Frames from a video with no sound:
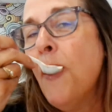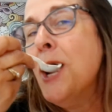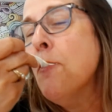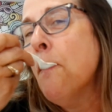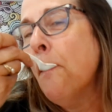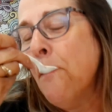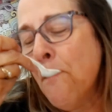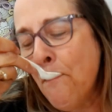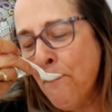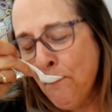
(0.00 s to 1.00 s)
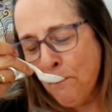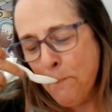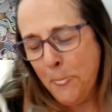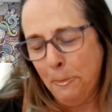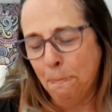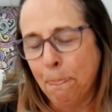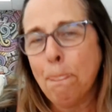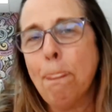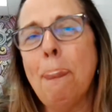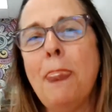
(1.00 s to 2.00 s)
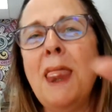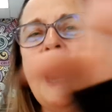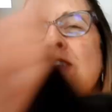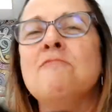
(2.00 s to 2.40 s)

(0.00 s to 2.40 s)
All right, so you gonna let me eat my ice cream or?